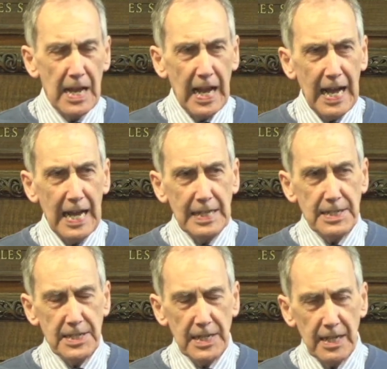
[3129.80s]

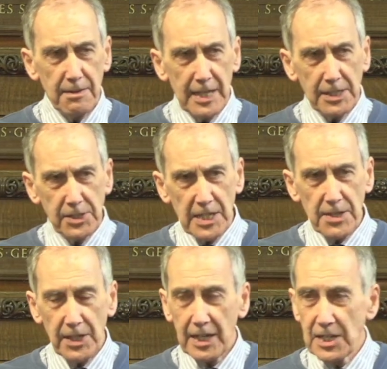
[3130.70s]
And uh, that's the,
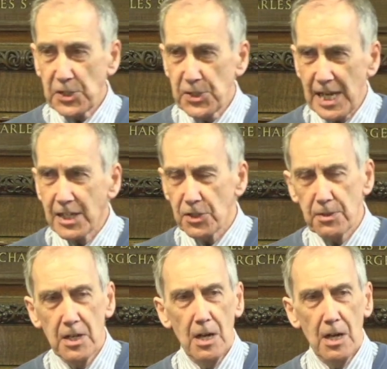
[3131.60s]
the kind of second